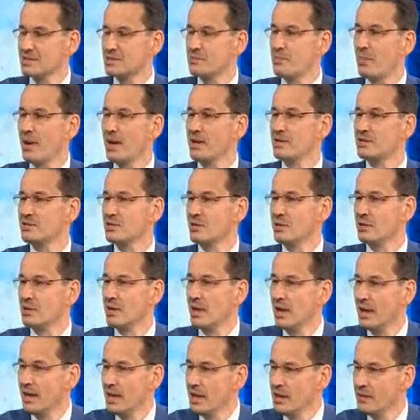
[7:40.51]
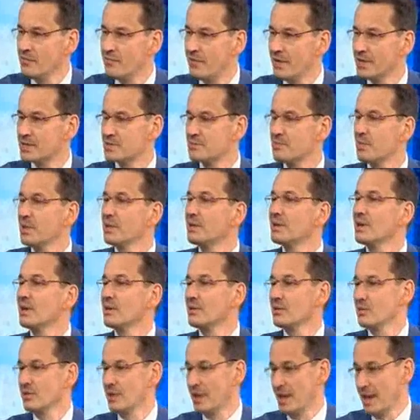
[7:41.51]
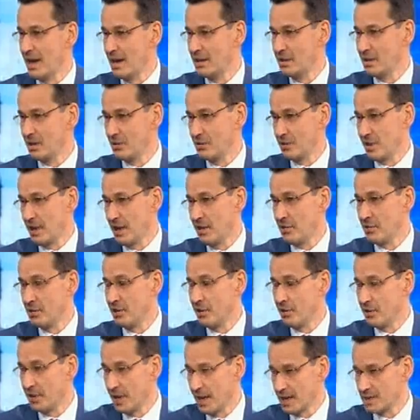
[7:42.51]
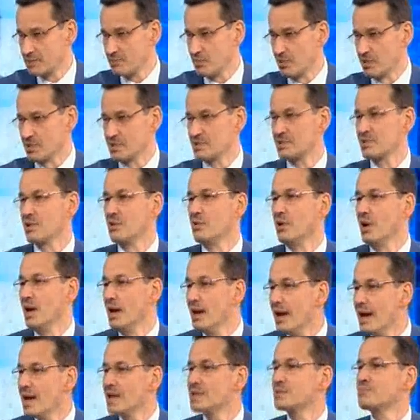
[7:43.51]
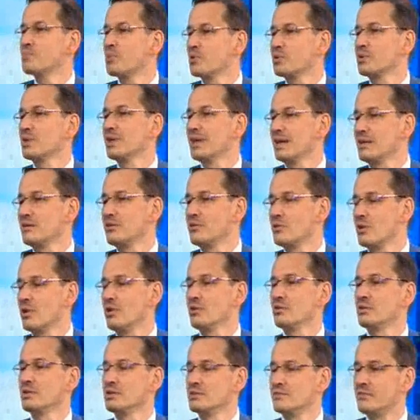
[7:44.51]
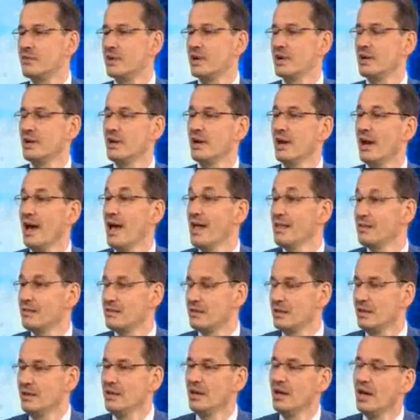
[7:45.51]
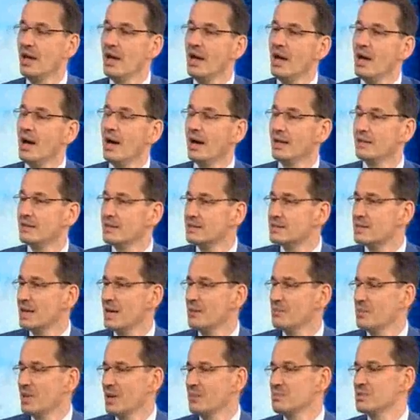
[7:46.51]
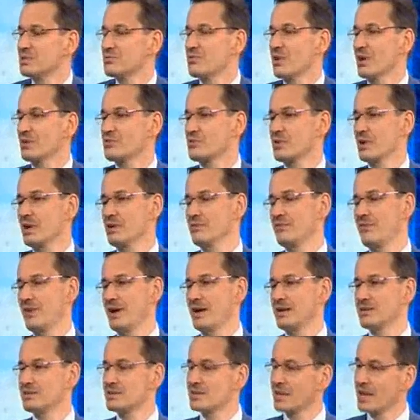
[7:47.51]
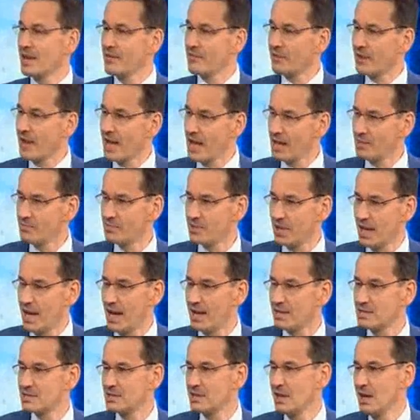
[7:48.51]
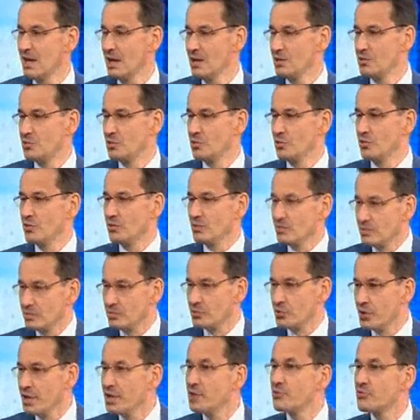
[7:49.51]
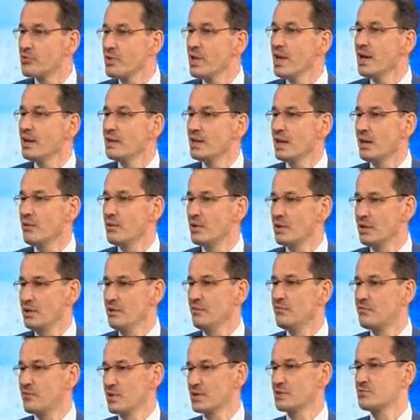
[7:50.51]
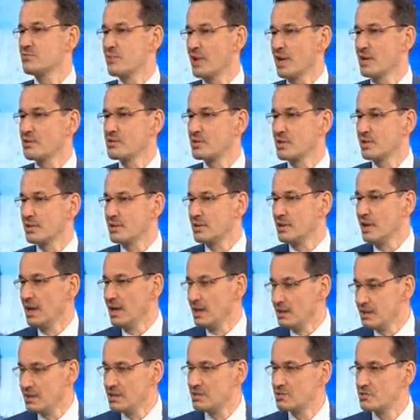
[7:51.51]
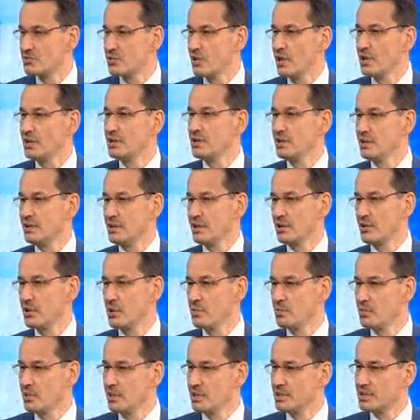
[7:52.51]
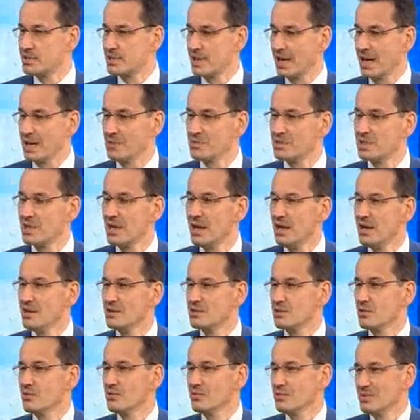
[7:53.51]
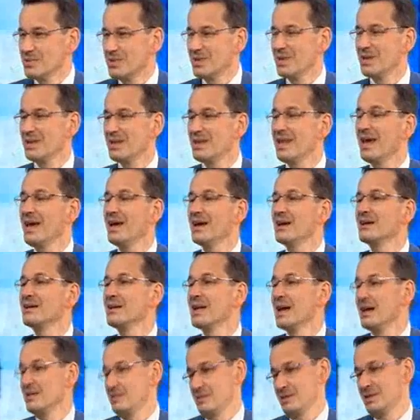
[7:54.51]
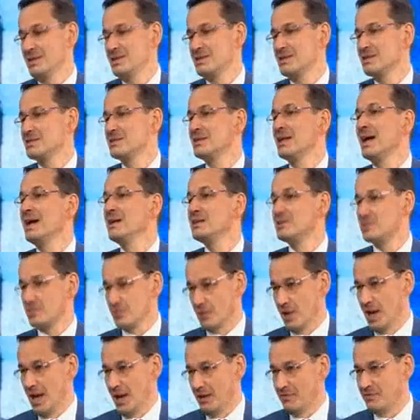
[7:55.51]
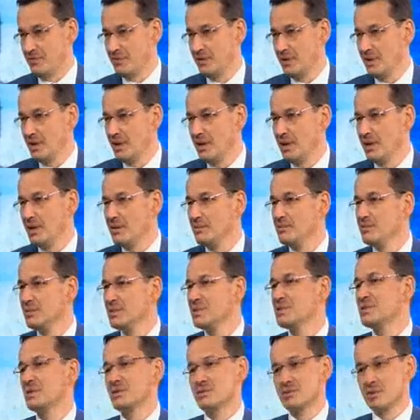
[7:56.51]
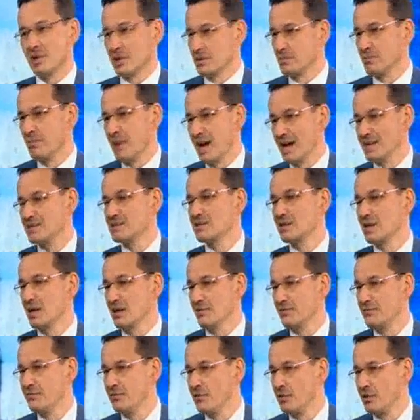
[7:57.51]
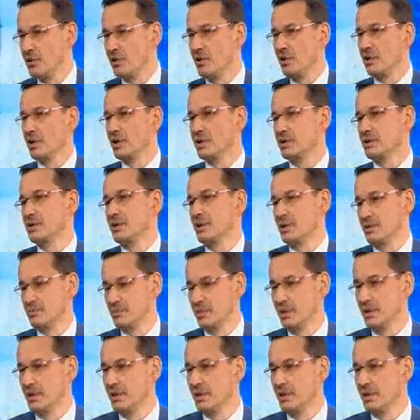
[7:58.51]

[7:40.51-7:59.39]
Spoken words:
It's based on investment and on exports. So export-led growth is very healthy. At the same time, structural funds have helped us to recreate our infrastructure destroyed in the communist times. So they are not. This is nice to have. This is not must-have for longer term.